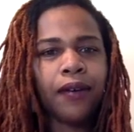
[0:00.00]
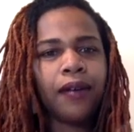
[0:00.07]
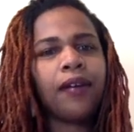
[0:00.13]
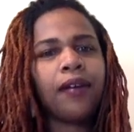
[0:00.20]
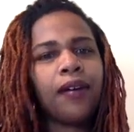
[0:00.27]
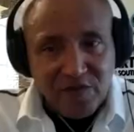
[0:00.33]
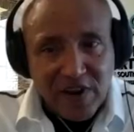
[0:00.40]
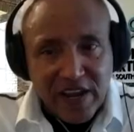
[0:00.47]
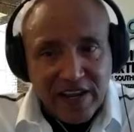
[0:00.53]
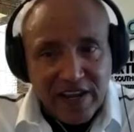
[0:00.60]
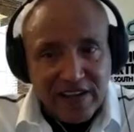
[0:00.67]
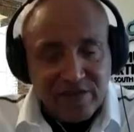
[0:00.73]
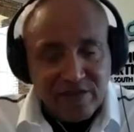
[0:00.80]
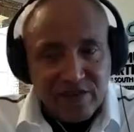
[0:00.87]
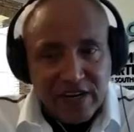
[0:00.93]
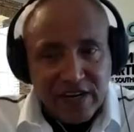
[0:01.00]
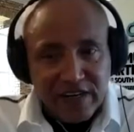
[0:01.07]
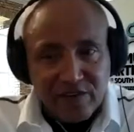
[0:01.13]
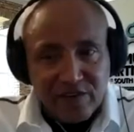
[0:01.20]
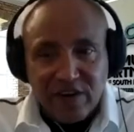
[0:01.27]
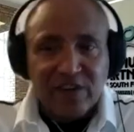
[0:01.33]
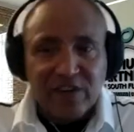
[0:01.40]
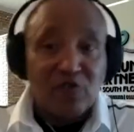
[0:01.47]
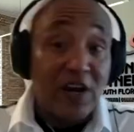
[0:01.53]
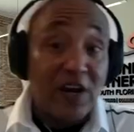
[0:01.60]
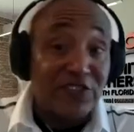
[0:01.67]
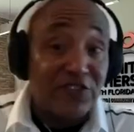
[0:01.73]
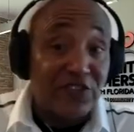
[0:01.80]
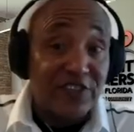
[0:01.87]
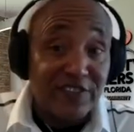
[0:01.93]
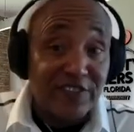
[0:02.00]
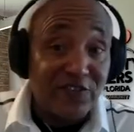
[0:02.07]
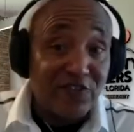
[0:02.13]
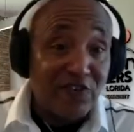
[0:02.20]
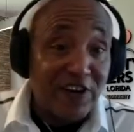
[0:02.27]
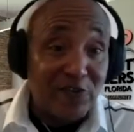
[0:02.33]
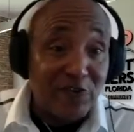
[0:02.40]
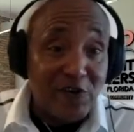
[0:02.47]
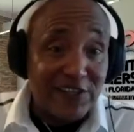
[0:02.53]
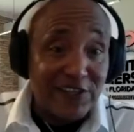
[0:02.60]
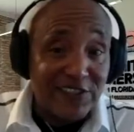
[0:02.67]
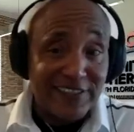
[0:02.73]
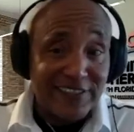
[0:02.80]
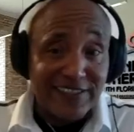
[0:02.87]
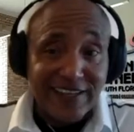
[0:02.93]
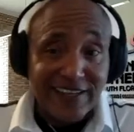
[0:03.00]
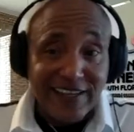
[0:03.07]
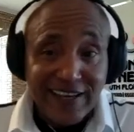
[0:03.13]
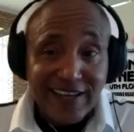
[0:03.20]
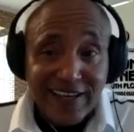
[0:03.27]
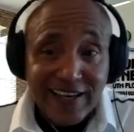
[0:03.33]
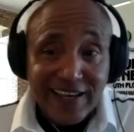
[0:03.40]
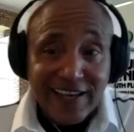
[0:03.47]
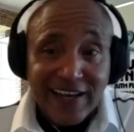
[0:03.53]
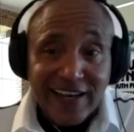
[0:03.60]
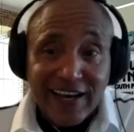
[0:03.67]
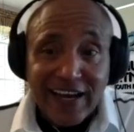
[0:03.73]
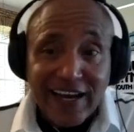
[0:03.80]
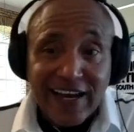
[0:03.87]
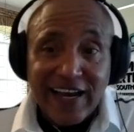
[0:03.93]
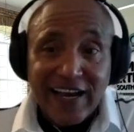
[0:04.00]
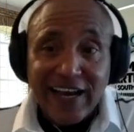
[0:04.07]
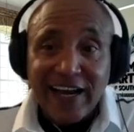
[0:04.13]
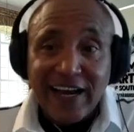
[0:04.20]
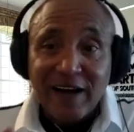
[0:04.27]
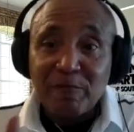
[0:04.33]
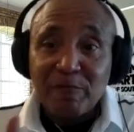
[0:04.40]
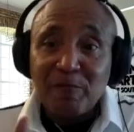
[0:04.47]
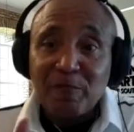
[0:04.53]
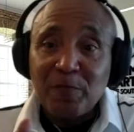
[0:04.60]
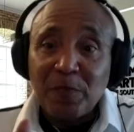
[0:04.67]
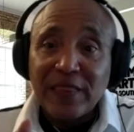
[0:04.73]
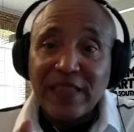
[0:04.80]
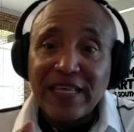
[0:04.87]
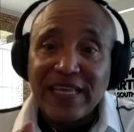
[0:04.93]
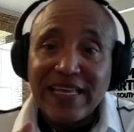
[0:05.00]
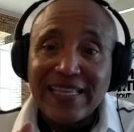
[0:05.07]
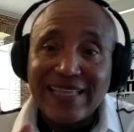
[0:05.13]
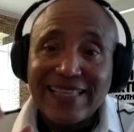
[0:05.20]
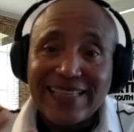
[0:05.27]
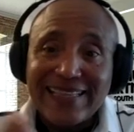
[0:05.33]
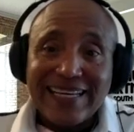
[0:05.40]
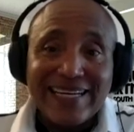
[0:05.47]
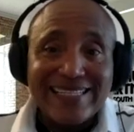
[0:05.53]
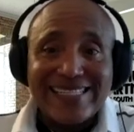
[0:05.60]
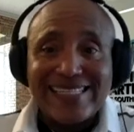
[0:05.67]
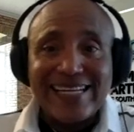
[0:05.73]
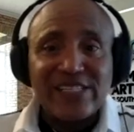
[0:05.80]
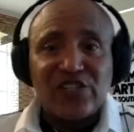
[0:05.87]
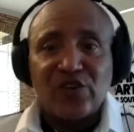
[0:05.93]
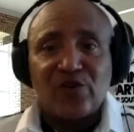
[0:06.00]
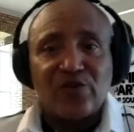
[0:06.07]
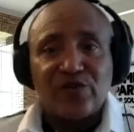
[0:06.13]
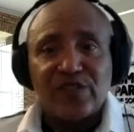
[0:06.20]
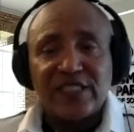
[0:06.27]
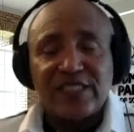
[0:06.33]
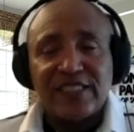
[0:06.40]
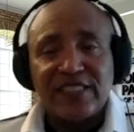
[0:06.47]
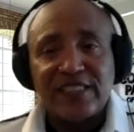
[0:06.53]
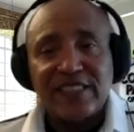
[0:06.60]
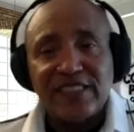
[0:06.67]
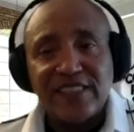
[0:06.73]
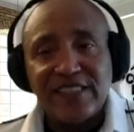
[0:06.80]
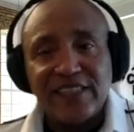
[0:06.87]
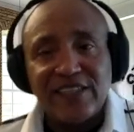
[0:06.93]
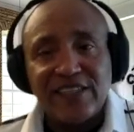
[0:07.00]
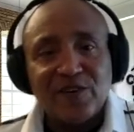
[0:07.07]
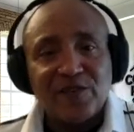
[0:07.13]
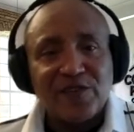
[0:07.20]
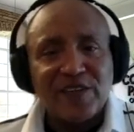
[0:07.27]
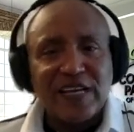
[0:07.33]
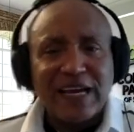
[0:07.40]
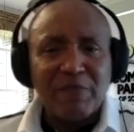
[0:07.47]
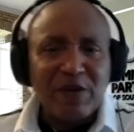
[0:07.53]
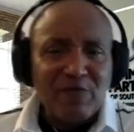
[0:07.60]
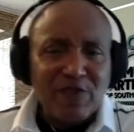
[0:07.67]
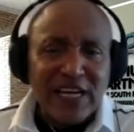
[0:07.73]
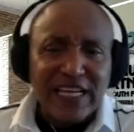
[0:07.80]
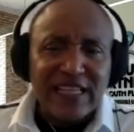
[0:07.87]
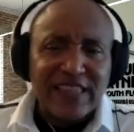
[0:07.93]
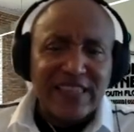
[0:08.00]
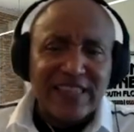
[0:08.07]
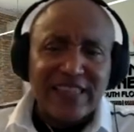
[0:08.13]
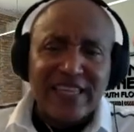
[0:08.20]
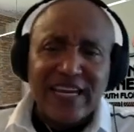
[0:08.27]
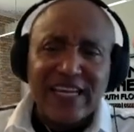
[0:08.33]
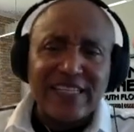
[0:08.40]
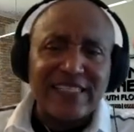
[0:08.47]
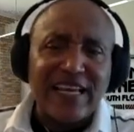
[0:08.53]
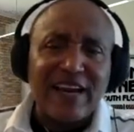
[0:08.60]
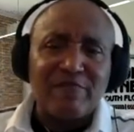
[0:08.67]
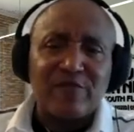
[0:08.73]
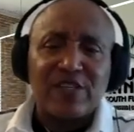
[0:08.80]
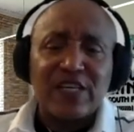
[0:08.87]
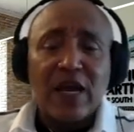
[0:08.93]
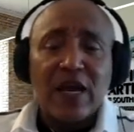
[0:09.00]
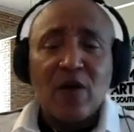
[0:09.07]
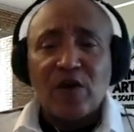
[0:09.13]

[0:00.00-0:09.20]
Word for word: Right, right. Great question. Great question. Um, they're essential. You know, I mean, really, things haven't changed.